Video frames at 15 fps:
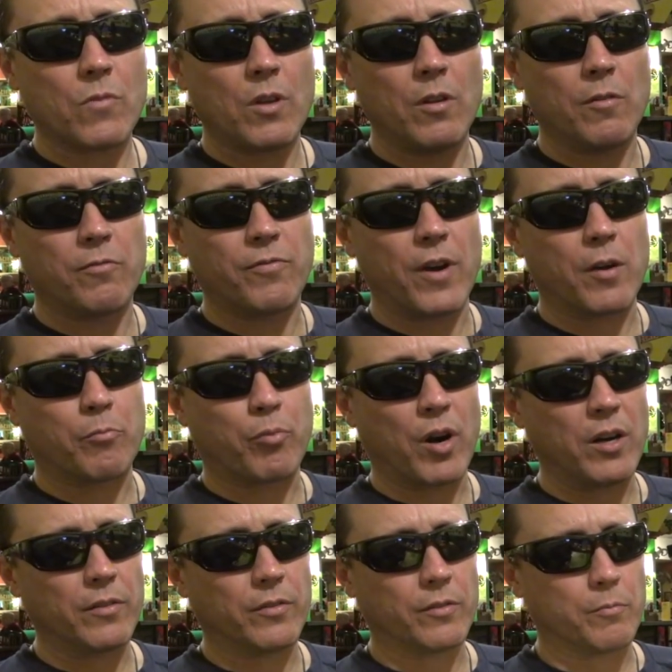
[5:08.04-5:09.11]
at fair
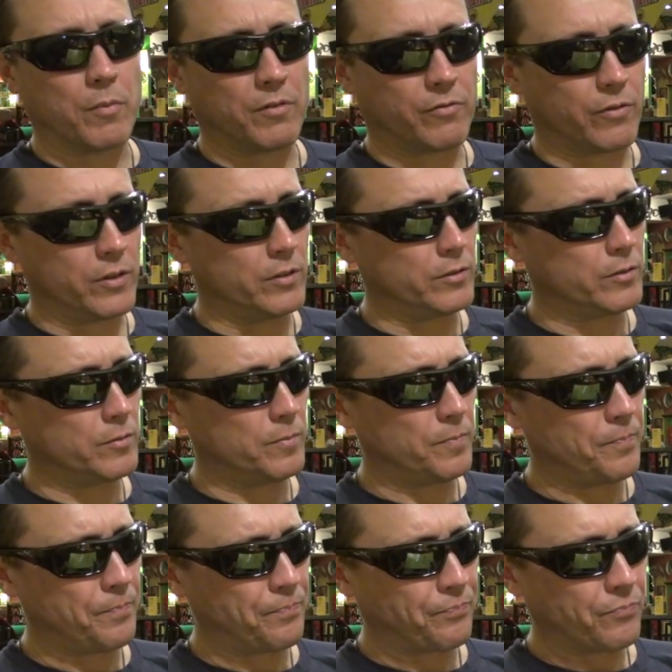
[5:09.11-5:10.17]
prices, my friends.
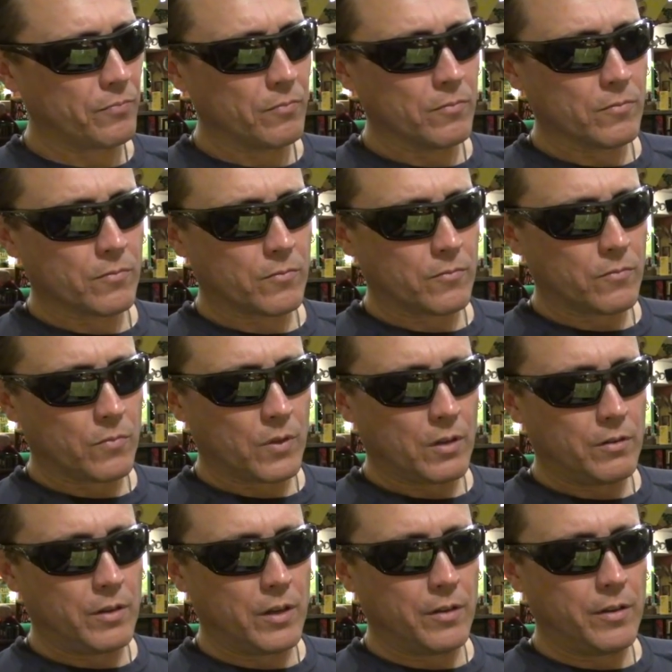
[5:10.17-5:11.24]

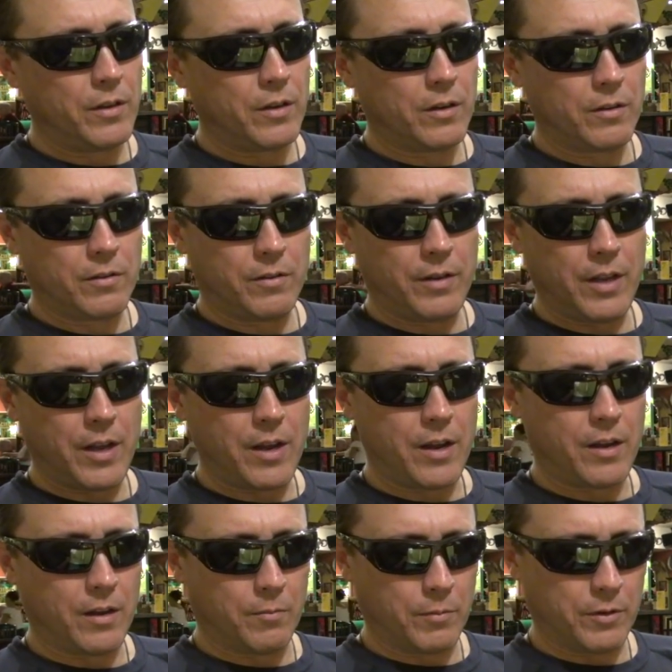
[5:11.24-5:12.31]
Now the other
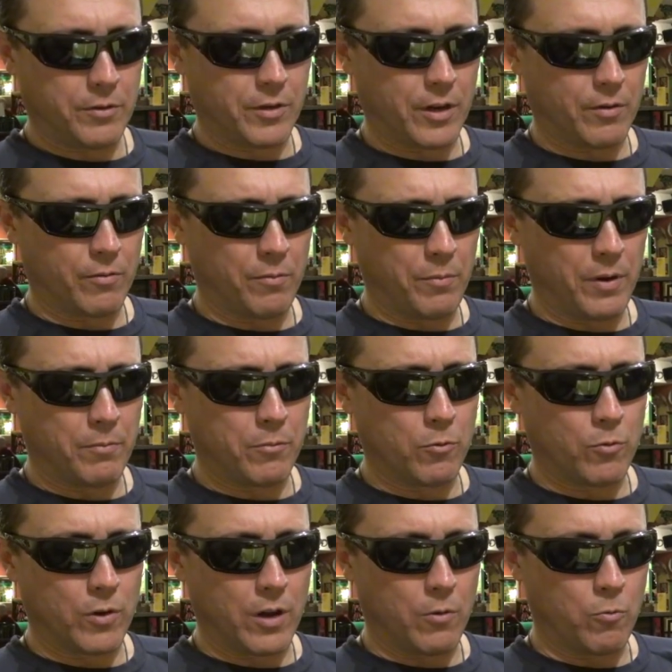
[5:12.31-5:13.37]
day, I'm gonna try to remember
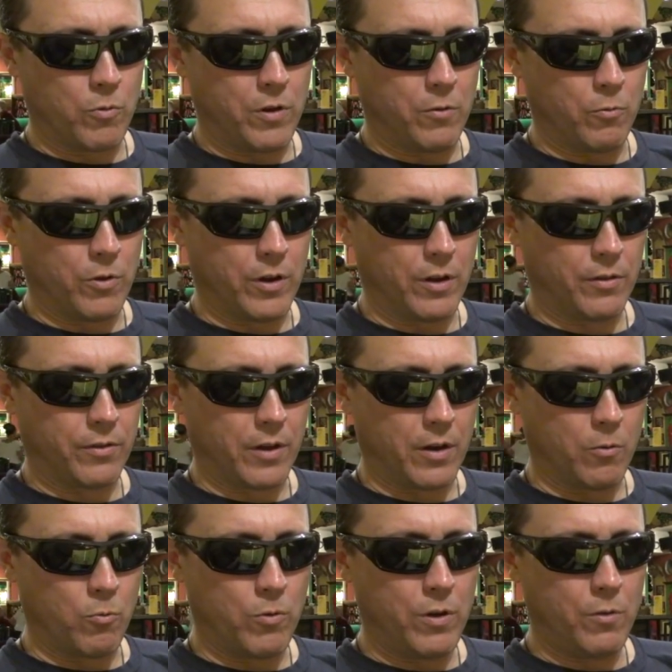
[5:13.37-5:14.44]
what I went with.
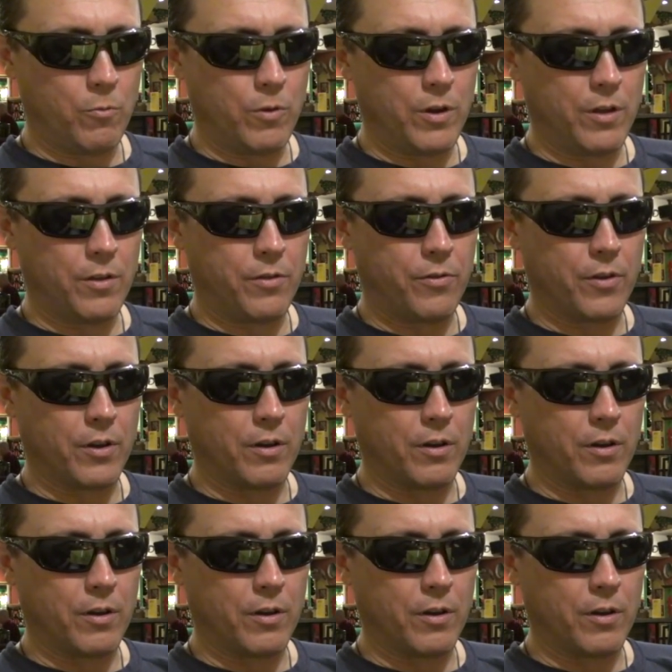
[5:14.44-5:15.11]
I went with,